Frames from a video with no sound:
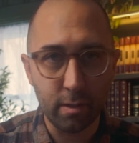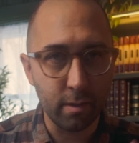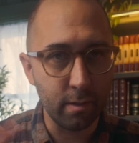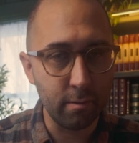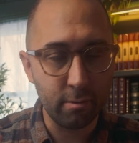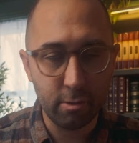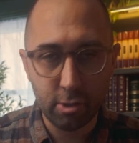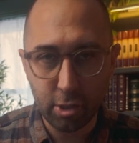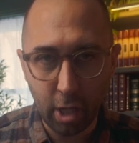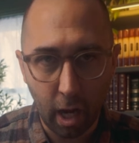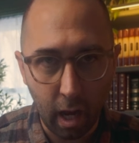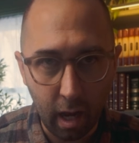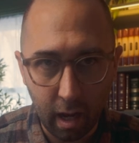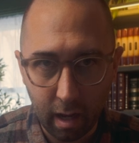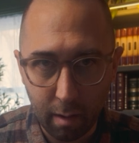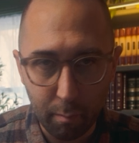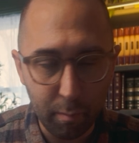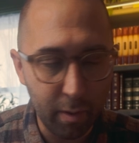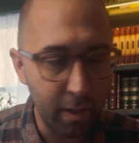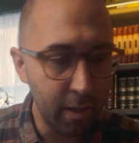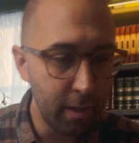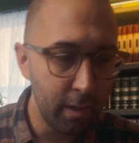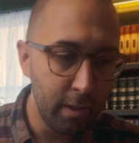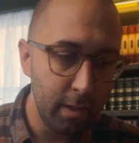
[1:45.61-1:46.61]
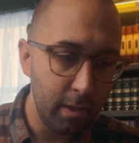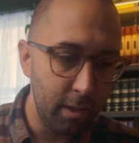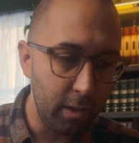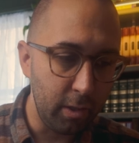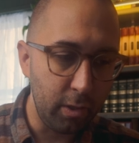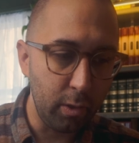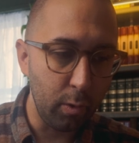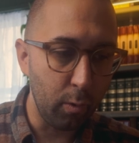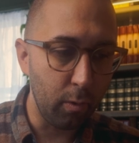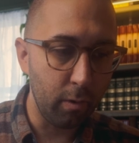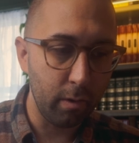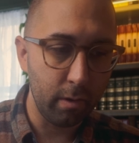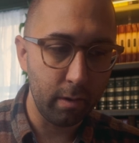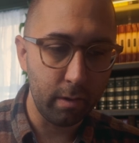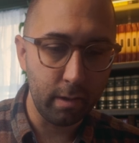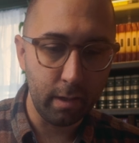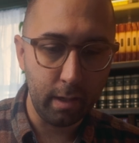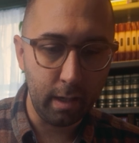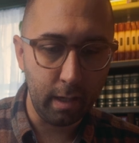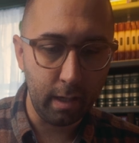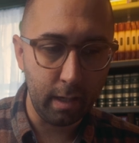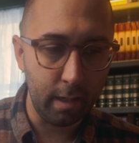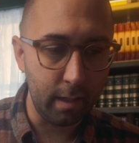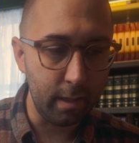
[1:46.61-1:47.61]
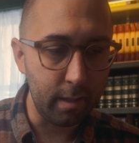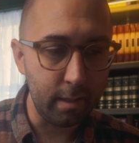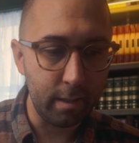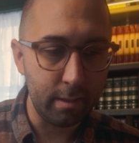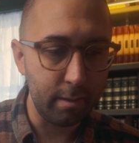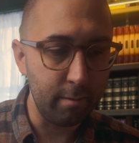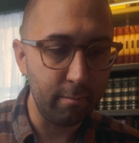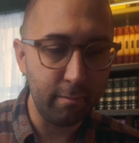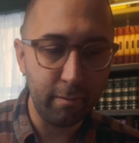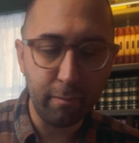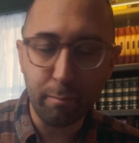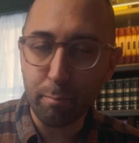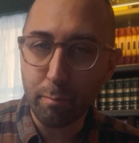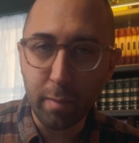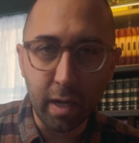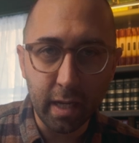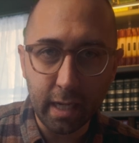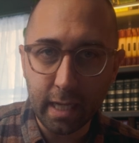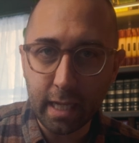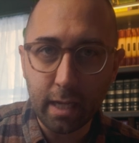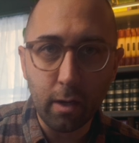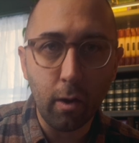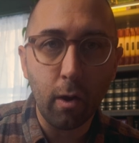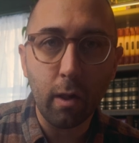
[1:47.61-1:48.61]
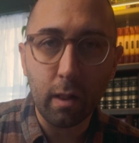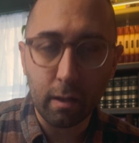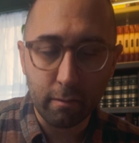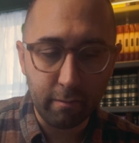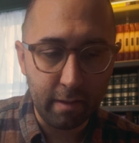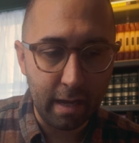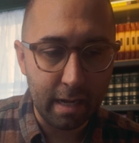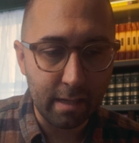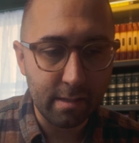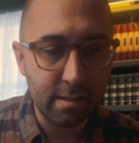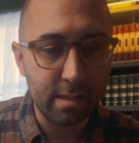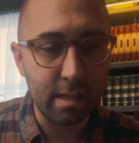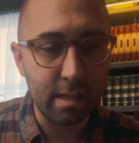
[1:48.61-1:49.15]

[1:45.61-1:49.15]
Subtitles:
your job, your money, all of that